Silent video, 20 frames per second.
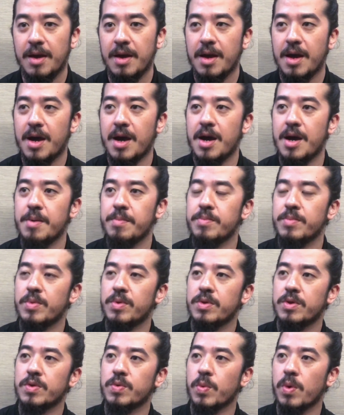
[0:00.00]

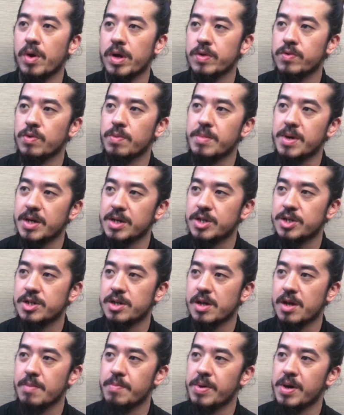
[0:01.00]
not worry too much
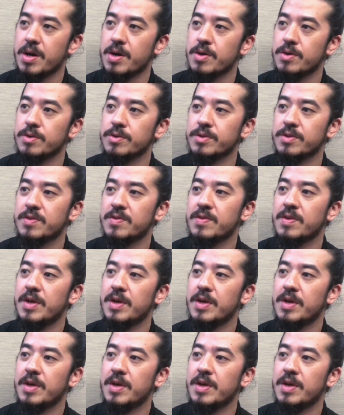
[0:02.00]
about